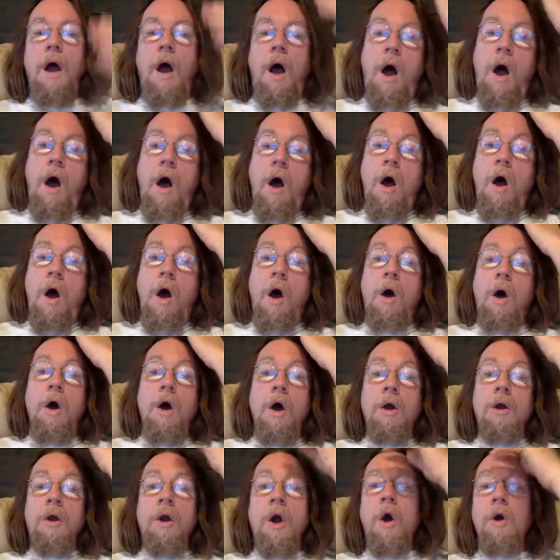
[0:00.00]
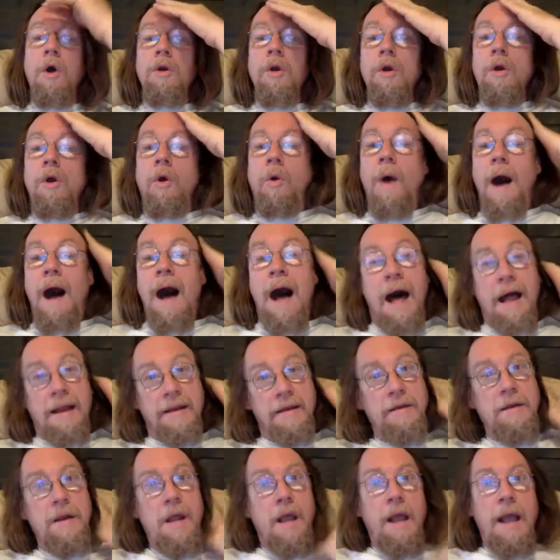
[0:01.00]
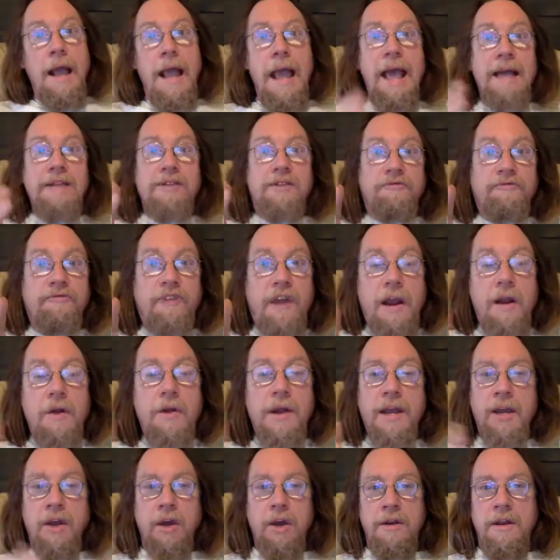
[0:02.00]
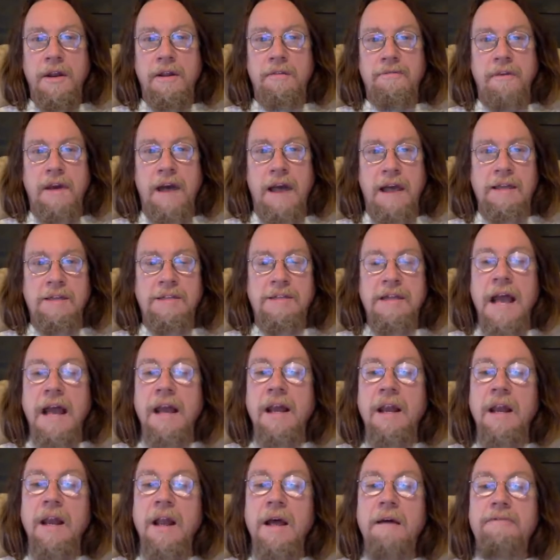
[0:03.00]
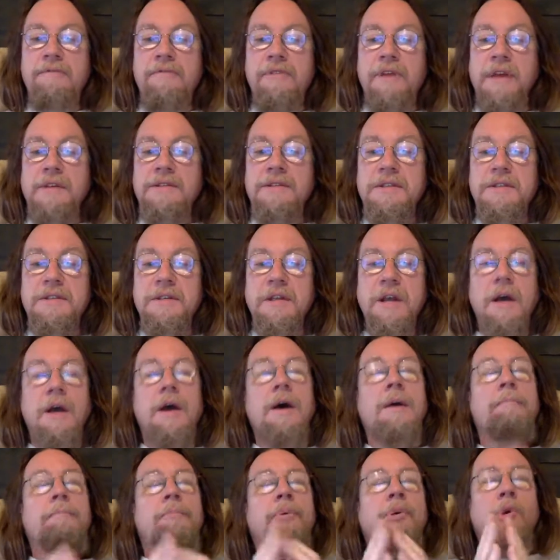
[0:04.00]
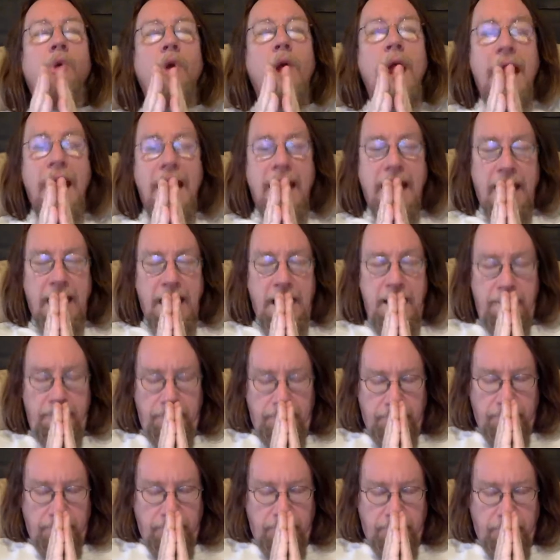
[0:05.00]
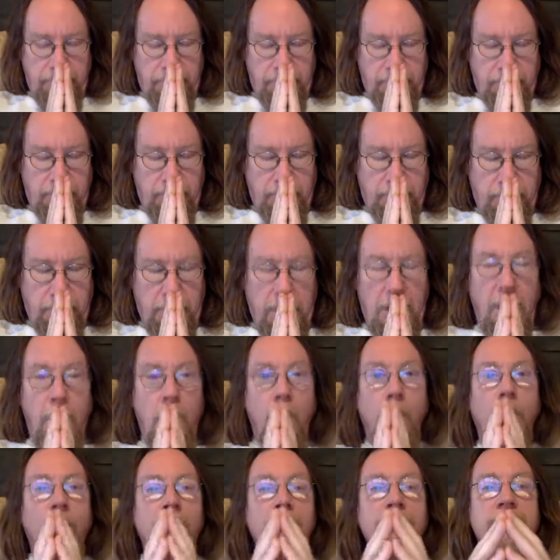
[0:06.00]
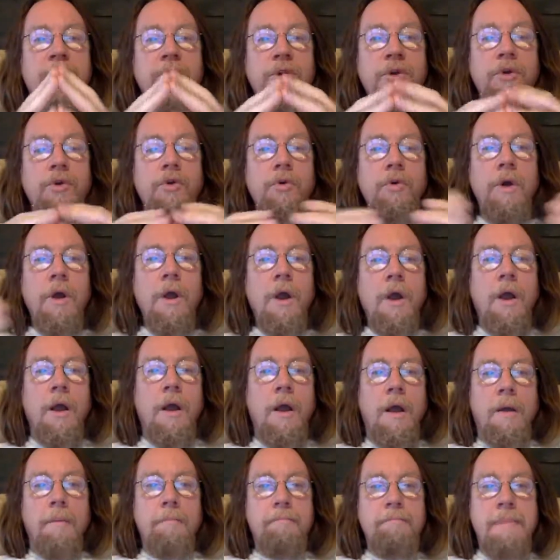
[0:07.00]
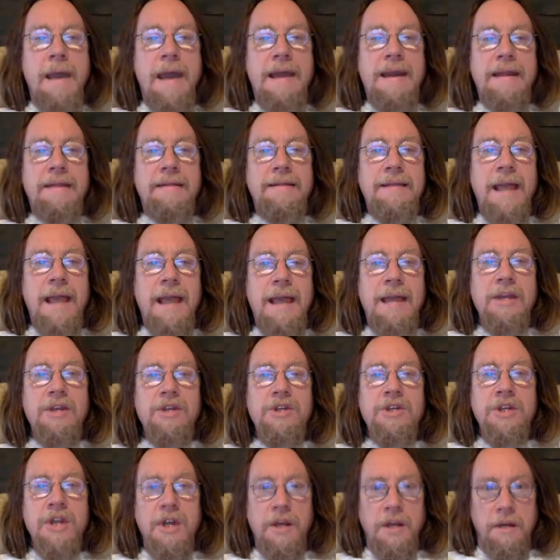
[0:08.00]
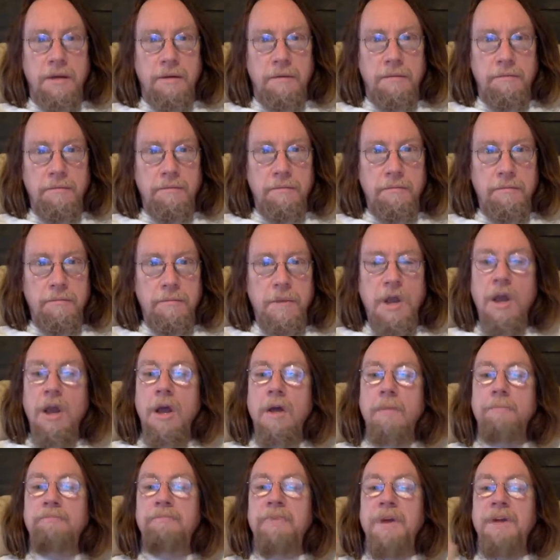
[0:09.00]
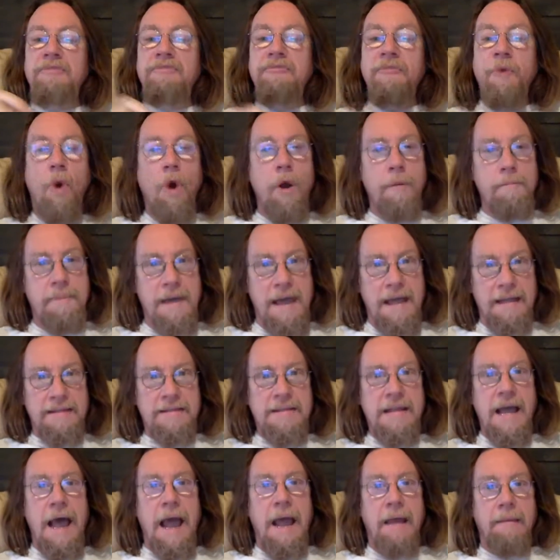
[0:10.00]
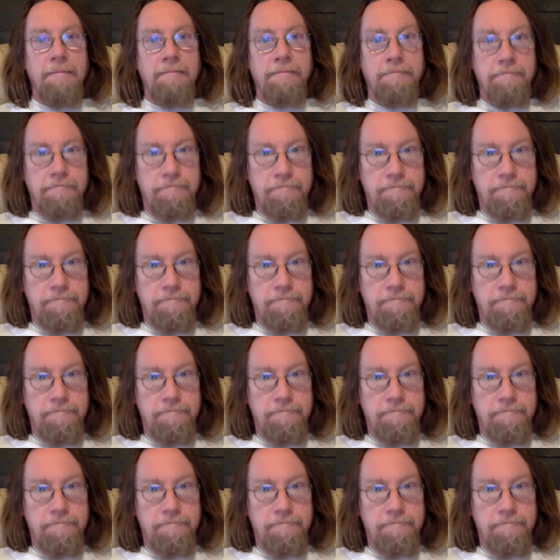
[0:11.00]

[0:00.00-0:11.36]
Oh, Kono Kwan has very good advice. I love this. Pray or do meditation before bedtime.